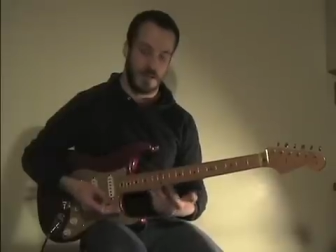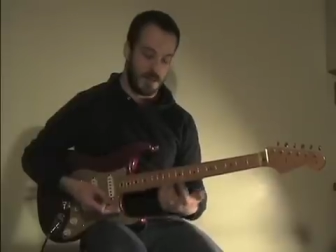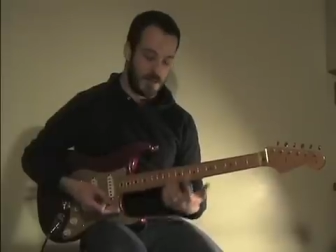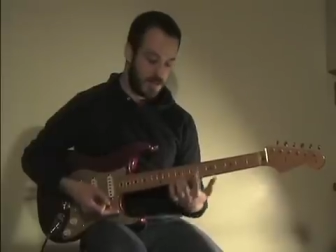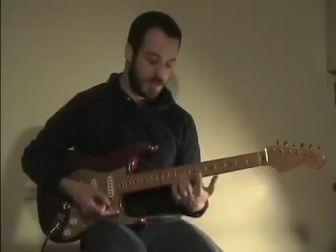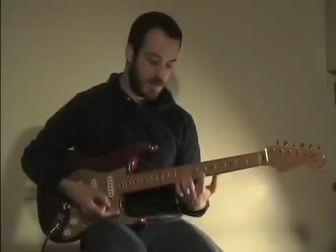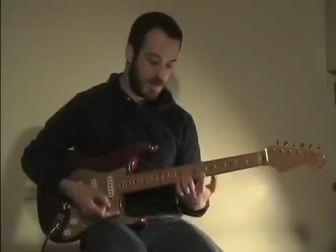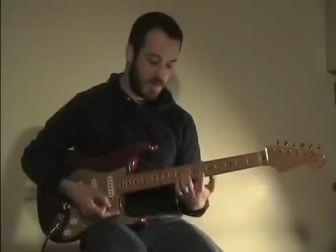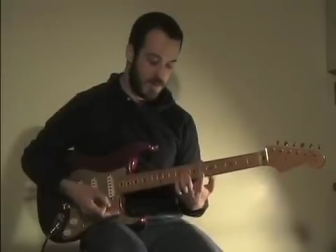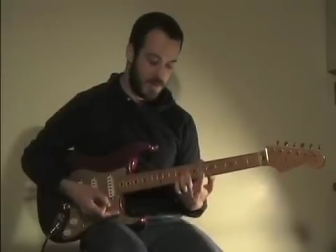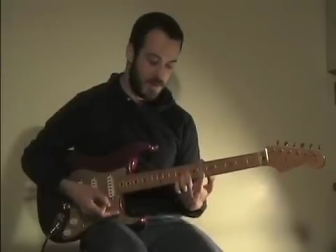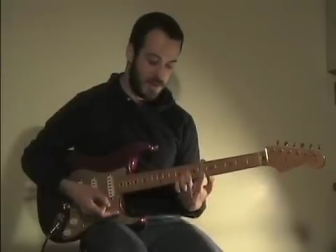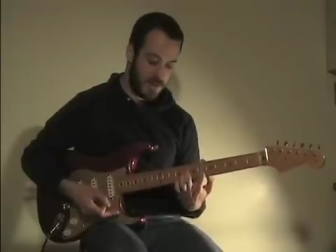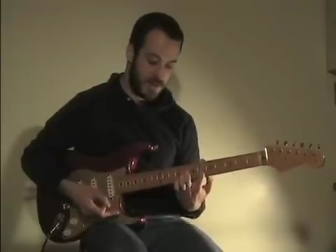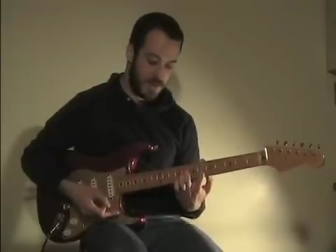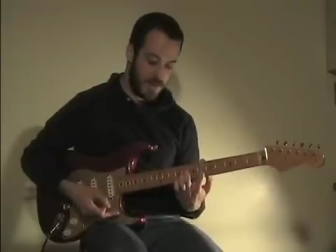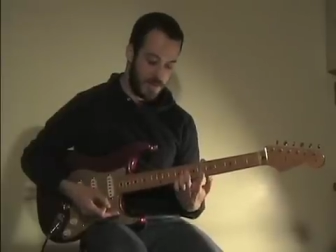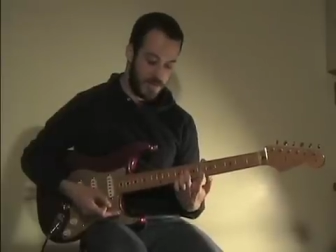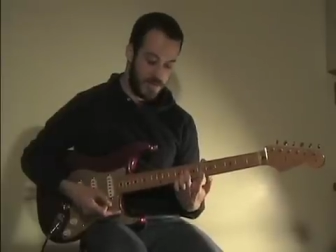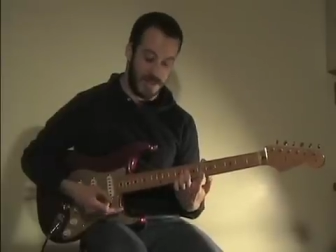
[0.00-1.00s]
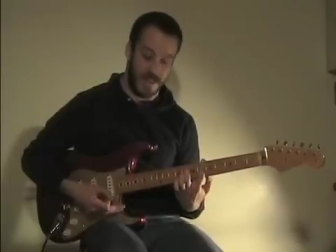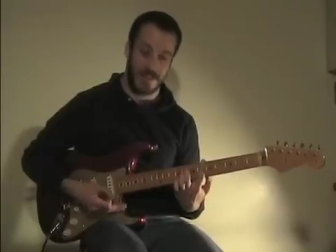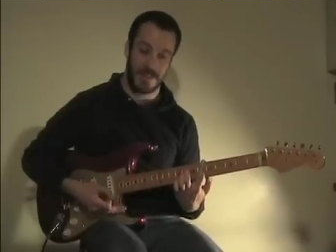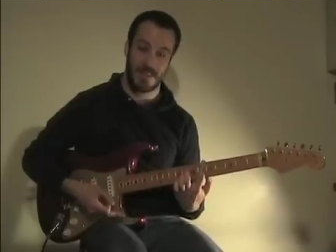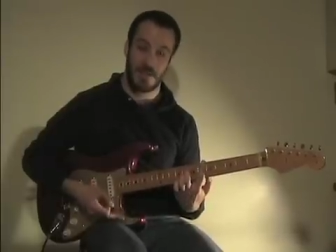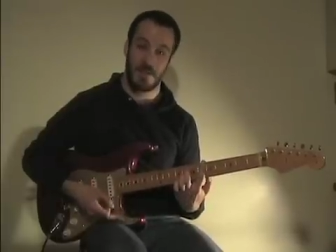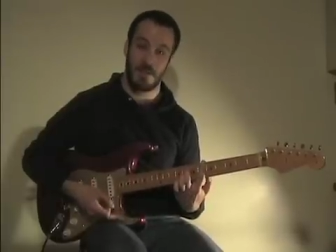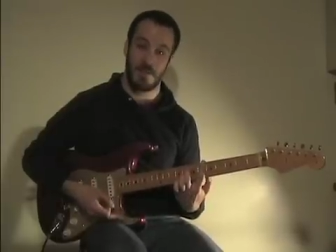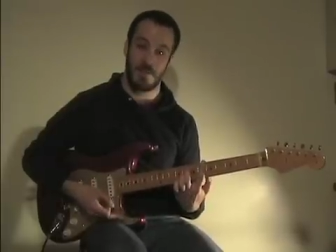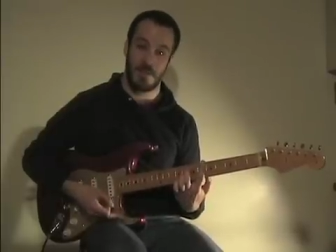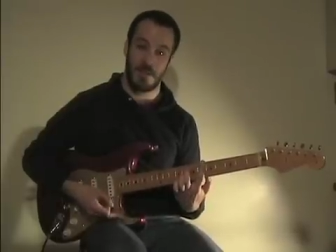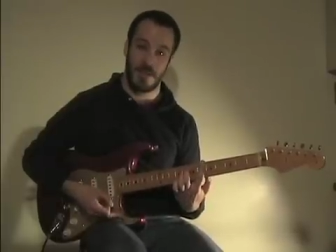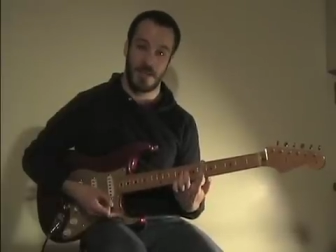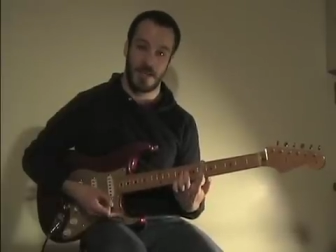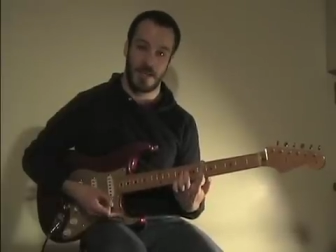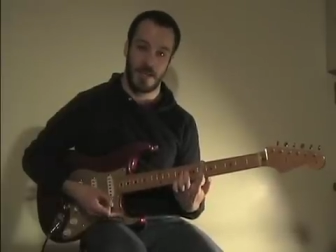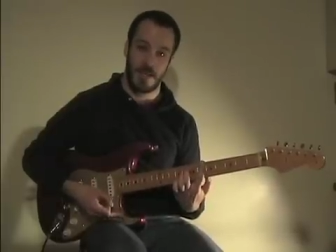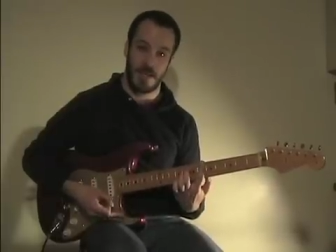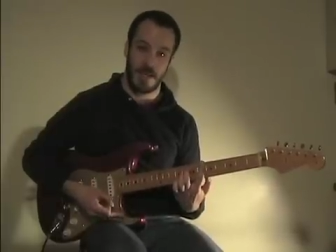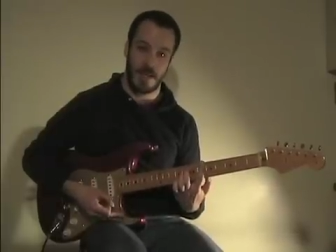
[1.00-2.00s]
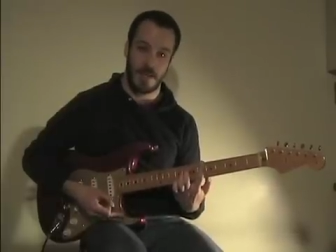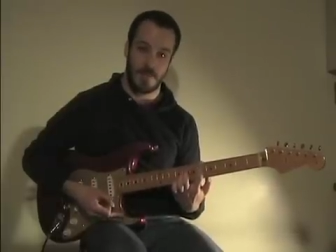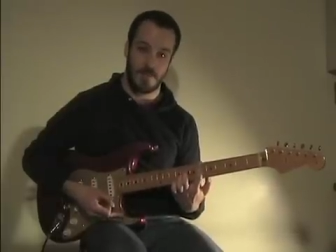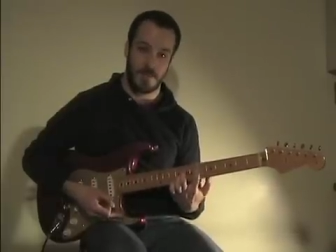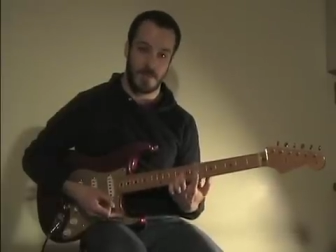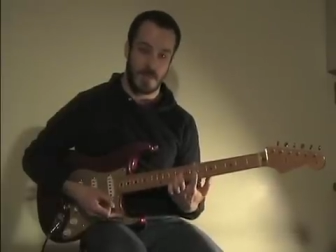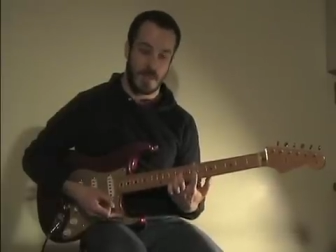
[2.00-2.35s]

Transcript: until I've reached the biggest interval I can get.